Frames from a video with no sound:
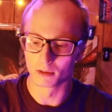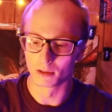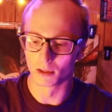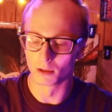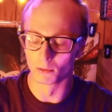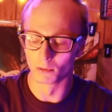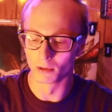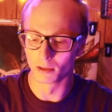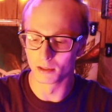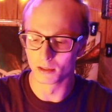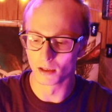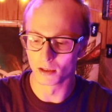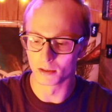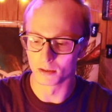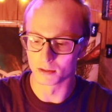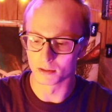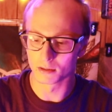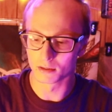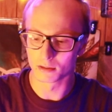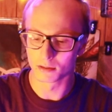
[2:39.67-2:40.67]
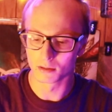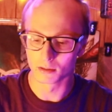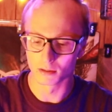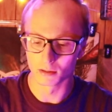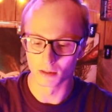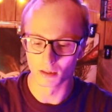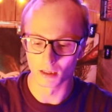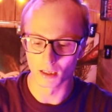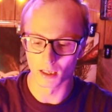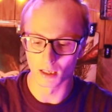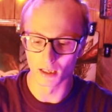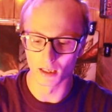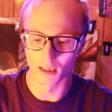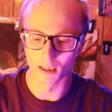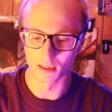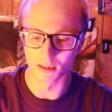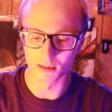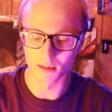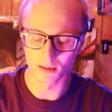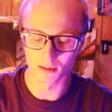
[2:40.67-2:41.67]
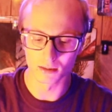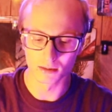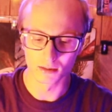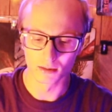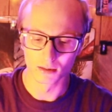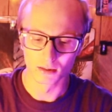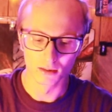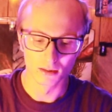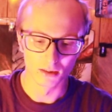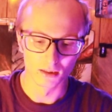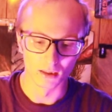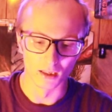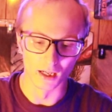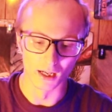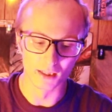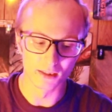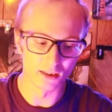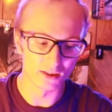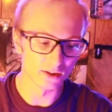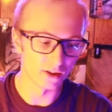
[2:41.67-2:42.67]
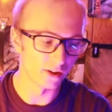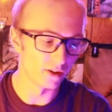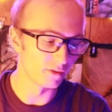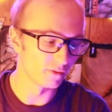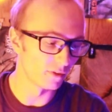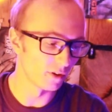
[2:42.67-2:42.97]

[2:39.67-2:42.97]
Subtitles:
It really does. It's a ton of